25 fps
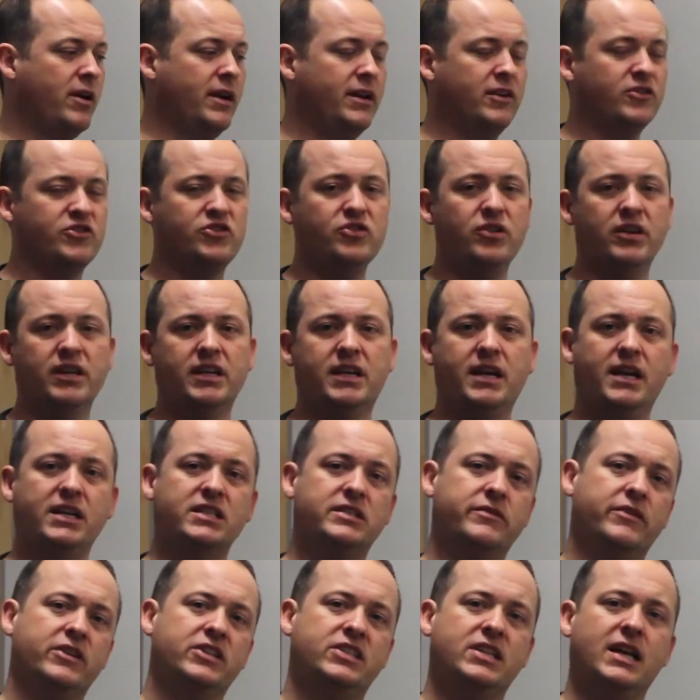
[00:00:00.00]
All right, it's not
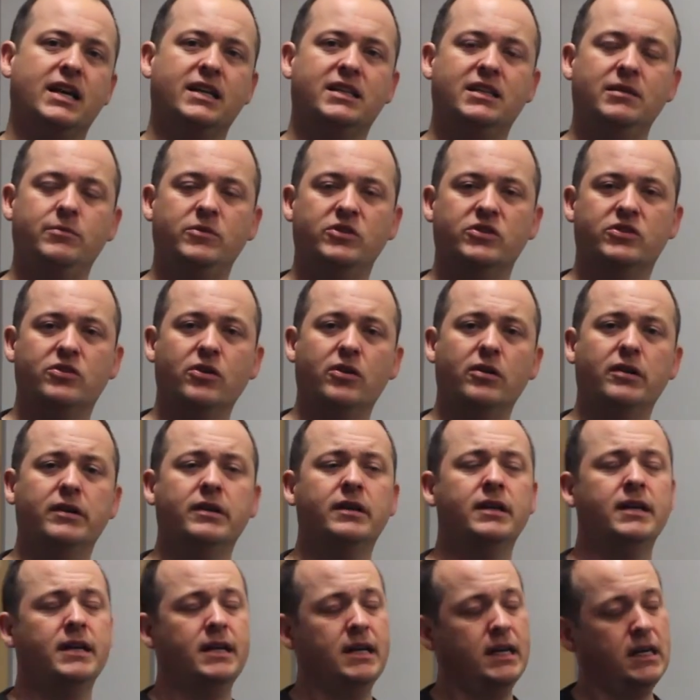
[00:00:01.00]
a case of I sacked him, he's
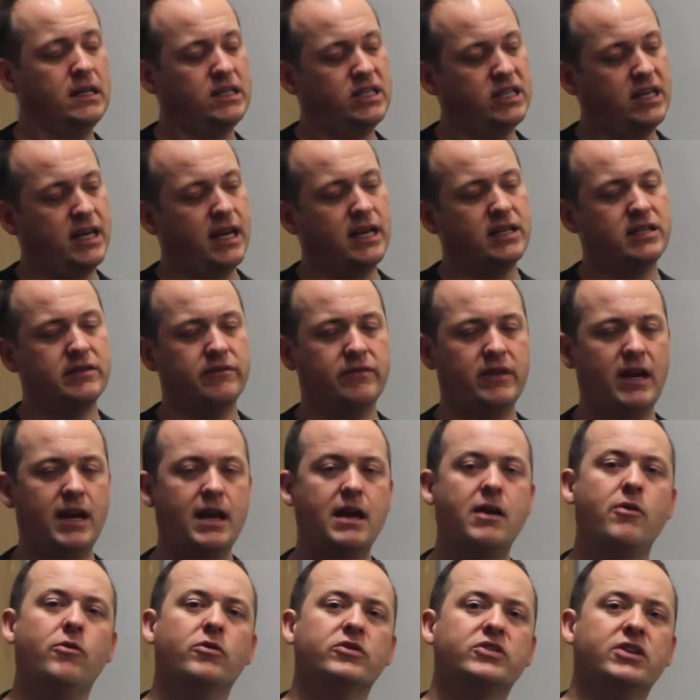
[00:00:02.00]
gone. It's a case
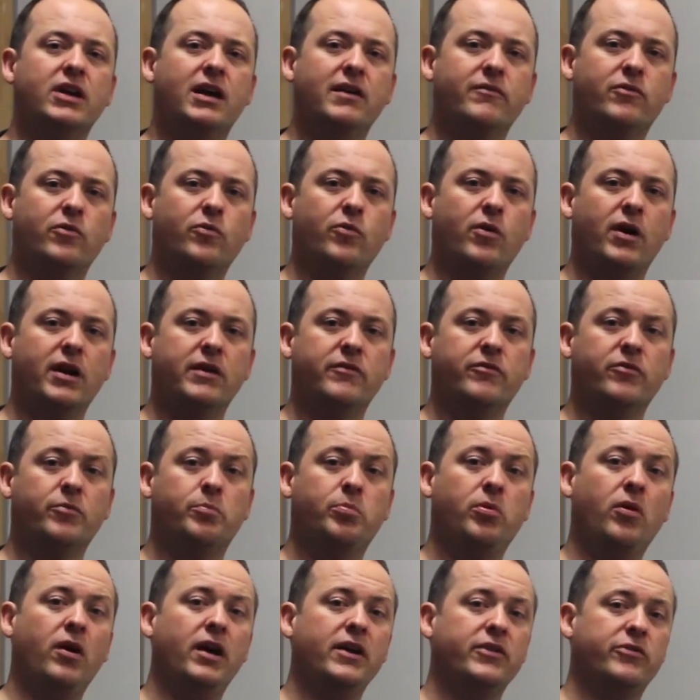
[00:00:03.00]
of they also have a
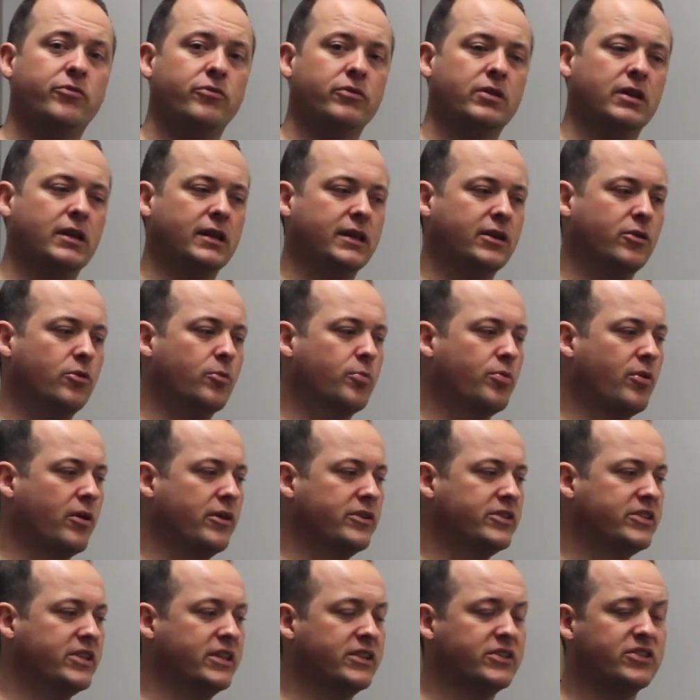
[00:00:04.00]
right of reply through the
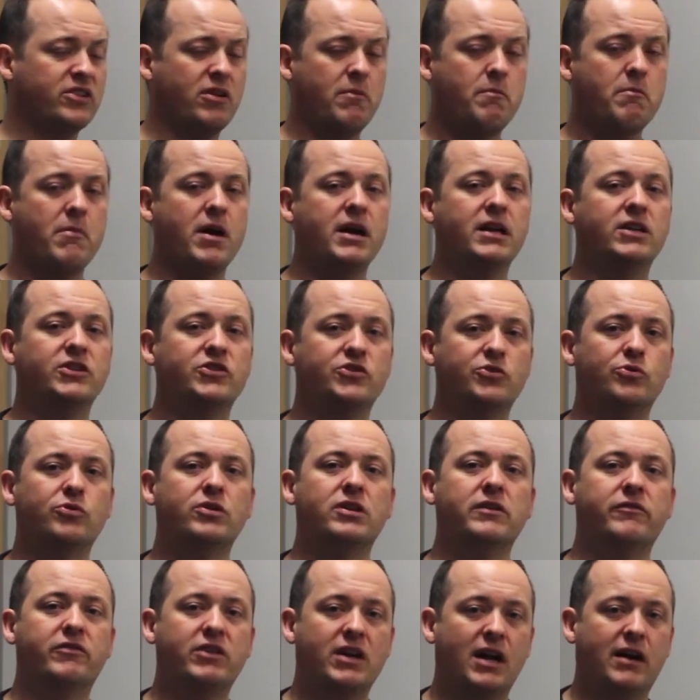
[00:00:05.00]
legal process. So make
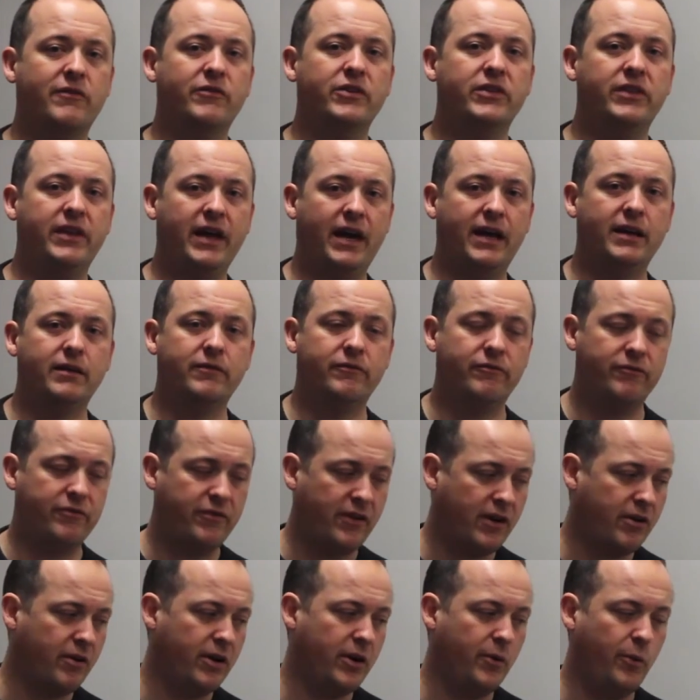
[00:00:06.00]
sure you've covered
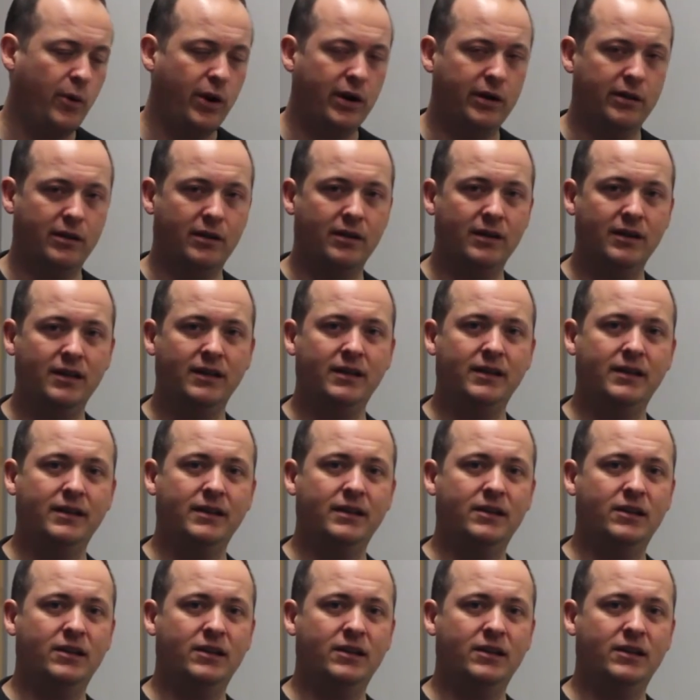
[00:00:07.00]
that very well.